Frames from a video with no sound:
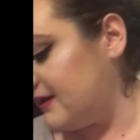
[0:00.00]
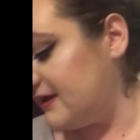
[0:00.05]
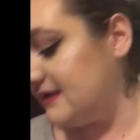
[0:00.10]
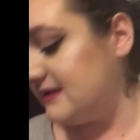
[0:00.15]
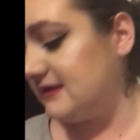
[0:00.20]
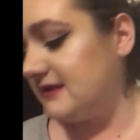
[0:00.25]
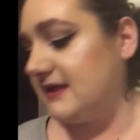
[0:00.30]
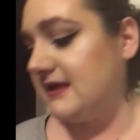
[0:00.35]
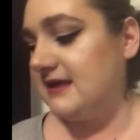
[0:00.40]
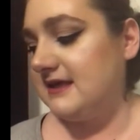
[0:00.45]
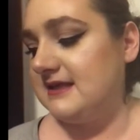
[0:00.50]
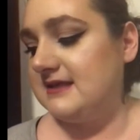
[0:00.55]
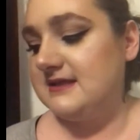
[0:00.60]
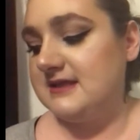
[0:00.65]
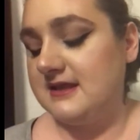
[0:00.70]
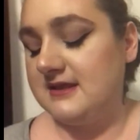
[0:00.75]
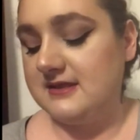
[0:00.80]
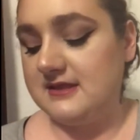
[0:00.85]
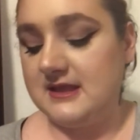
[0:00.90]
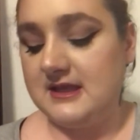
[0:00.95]
this
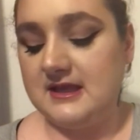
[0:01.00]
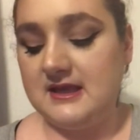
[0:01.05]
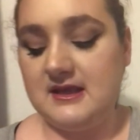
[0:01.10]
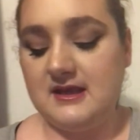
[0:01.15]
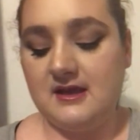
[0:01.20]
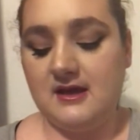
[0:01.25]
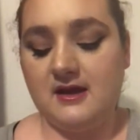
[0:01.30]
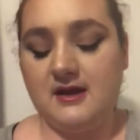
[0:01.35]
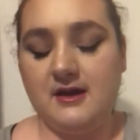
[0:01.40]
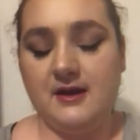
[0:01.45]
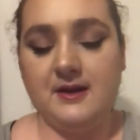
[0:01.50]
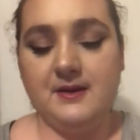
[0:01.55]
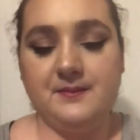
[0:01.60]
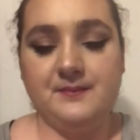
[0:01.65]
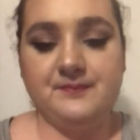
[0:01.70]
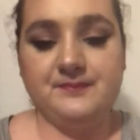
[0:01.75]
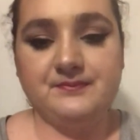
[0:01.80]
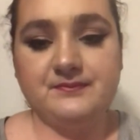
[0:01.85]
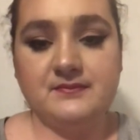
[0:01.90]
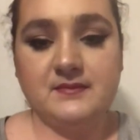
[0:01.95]
is the
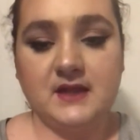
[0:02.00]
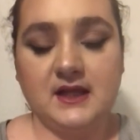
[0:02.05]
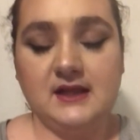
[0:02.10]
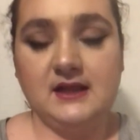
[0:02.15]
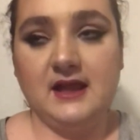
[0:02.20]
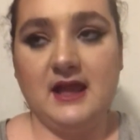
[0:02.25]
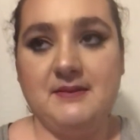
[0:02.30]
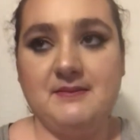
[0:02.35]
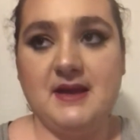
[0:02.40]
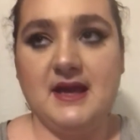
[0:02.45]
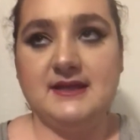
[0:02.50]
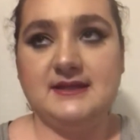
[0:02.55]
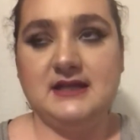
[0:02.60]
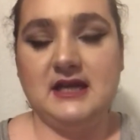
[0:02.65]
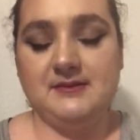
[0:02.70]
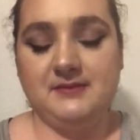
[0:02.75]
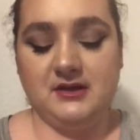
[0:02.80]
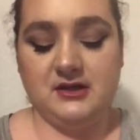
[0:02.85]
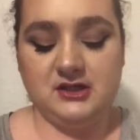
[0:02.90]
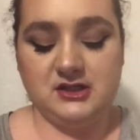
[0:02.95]
clay mask that
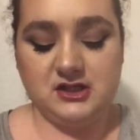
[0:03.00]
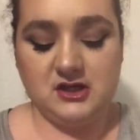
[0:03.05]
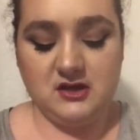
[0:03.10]
I'm going to